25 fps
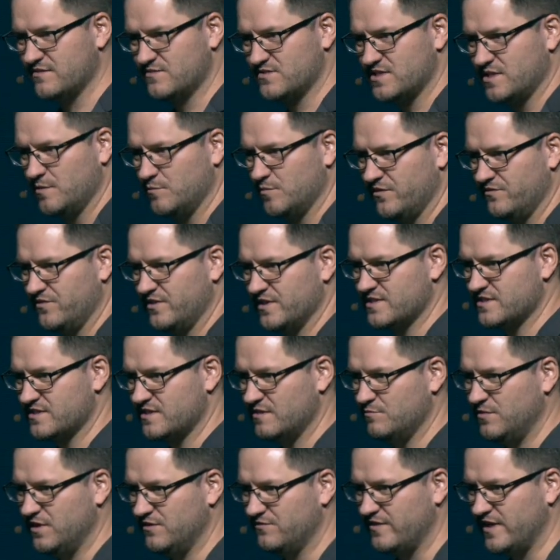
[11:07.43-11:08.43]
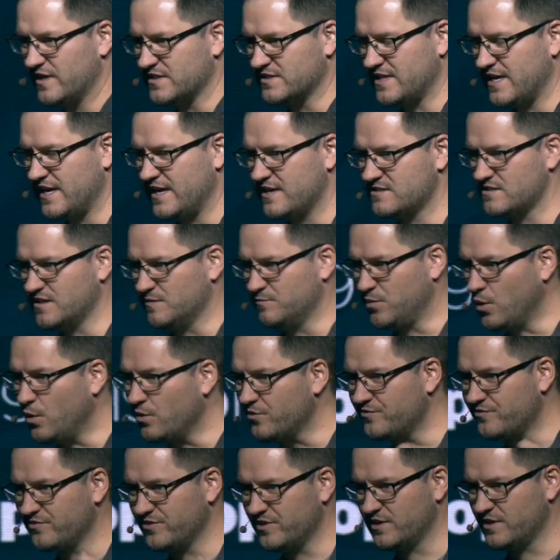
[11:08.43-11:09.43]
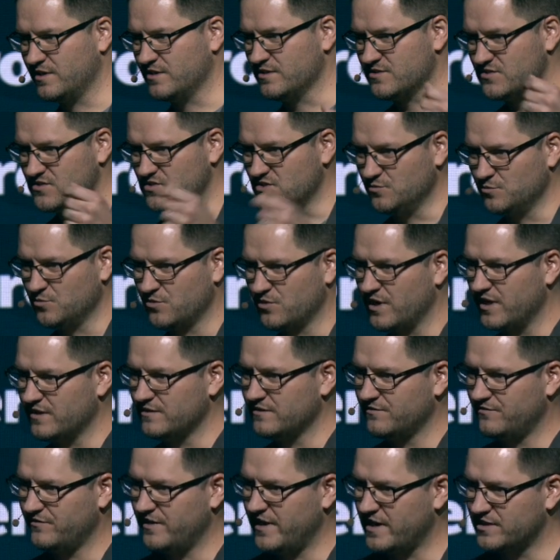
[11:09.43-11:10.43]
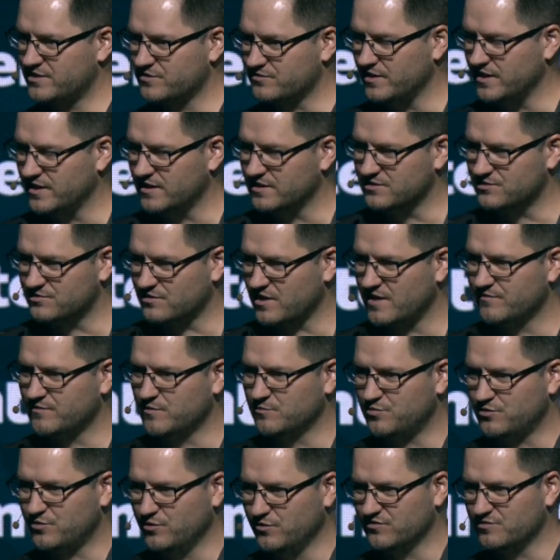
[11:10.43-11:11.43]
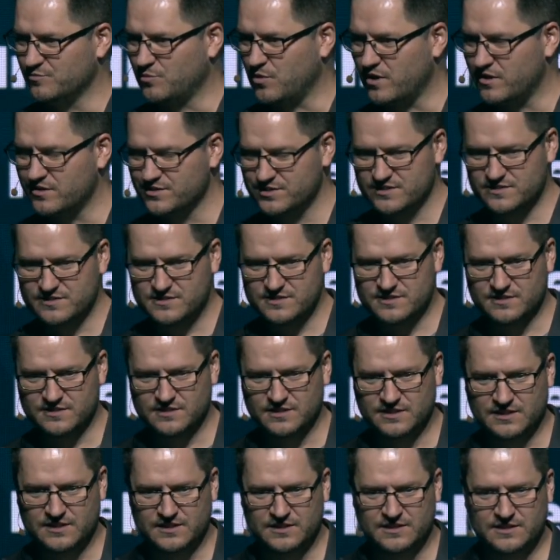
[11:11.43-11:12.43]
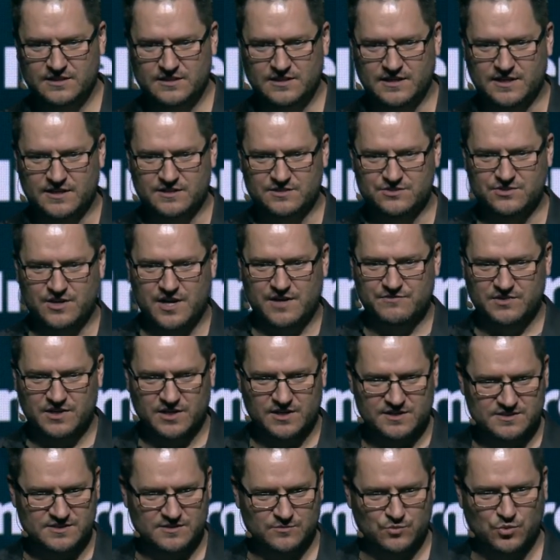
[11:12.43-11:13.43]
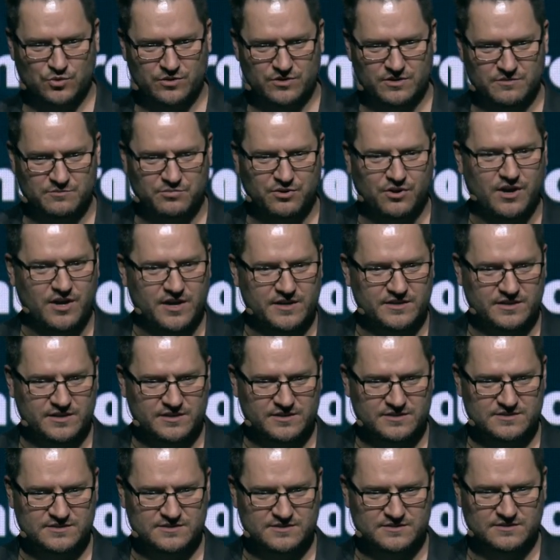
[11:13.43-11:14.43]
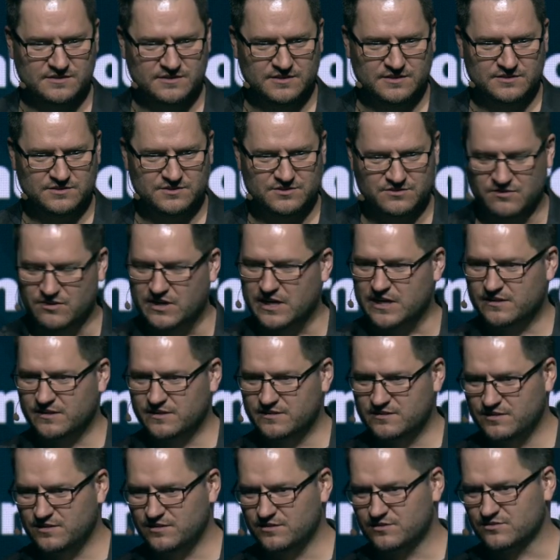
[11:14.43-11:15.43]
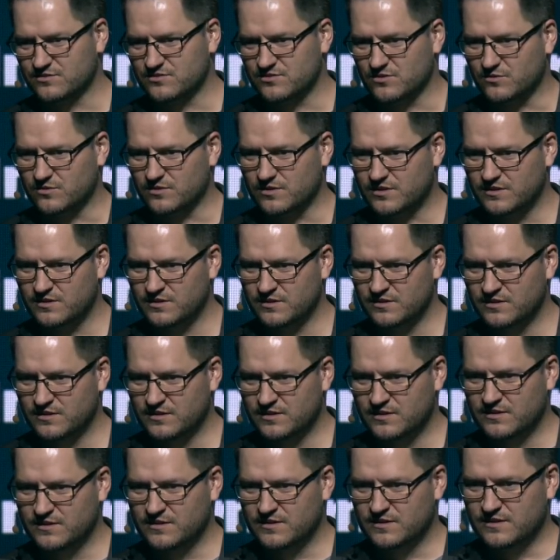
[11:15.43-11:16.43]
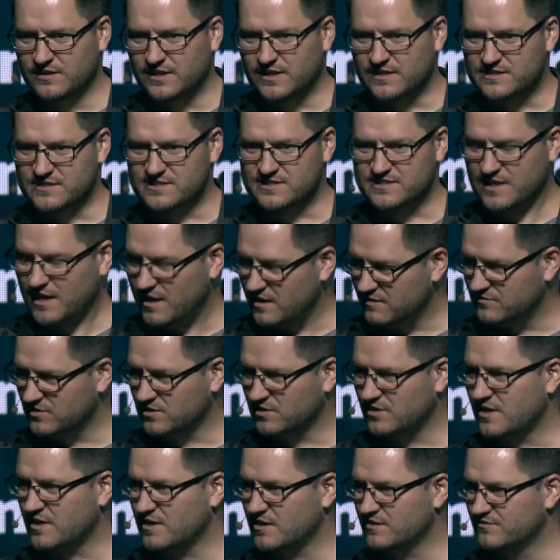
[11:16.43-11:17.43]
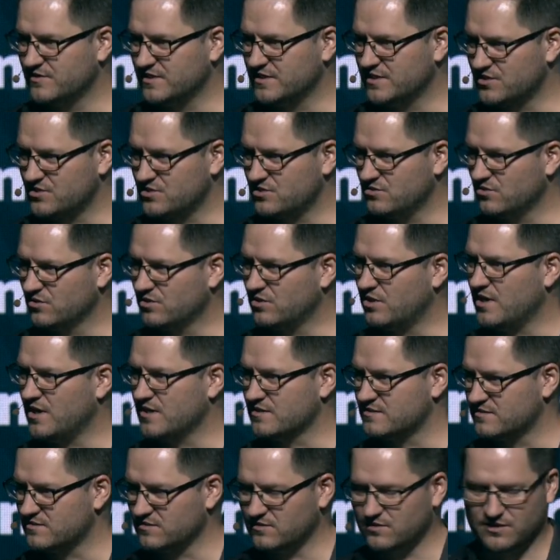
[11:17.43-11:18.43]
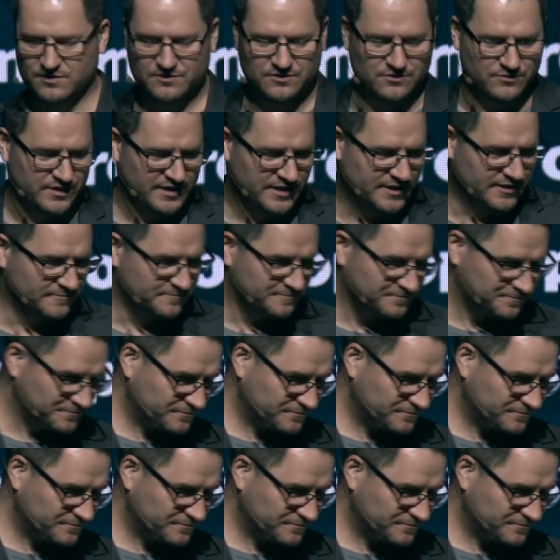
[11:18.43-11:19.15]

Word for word: of some of this can be fantastic, both for the consumer and the factory. It can drive improved margins, it can drive custom-ordered products directly to your door, and save a lot of additional costs along the way.